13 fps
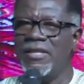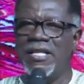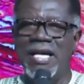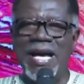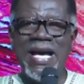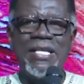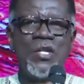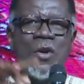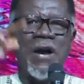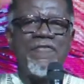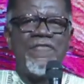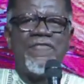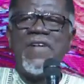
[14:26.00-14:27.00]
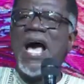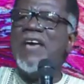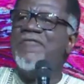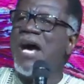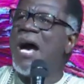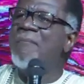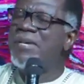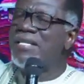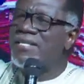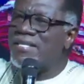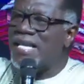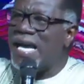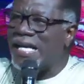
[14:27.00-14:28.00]
and you have five
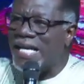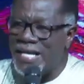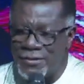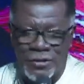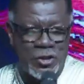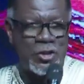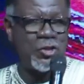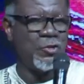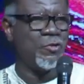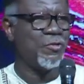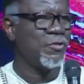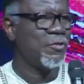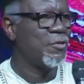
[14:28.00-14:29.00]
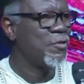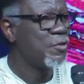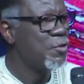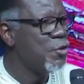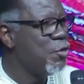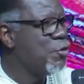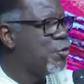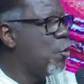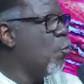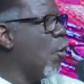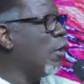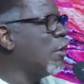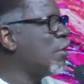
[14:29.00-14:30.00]
armies against you, you
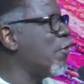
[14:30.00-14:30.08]
want to